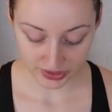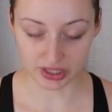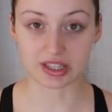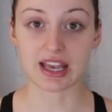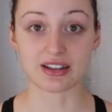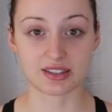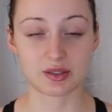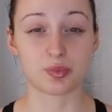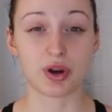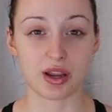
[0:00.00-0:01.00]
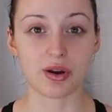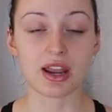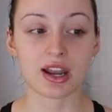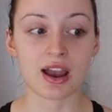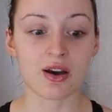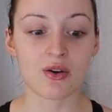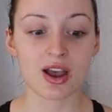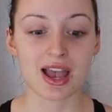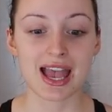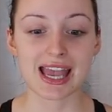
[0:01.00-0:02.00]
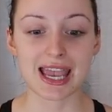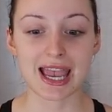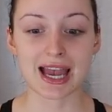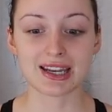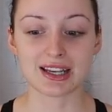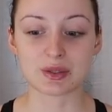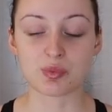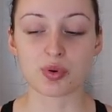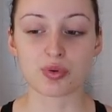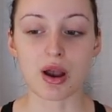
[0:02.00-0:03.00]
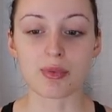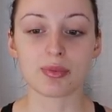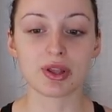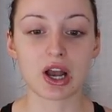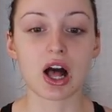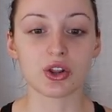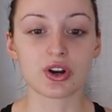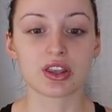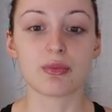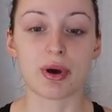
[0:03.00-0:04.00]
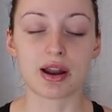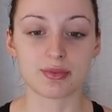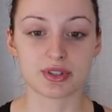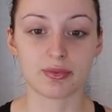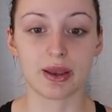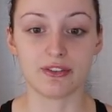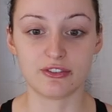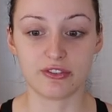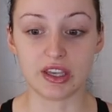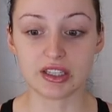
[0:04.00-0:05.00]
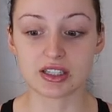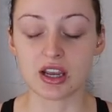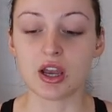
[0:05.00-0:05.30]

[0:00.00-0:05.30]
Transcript: like that spray right now and it's probably coloring the bottoms of my feet,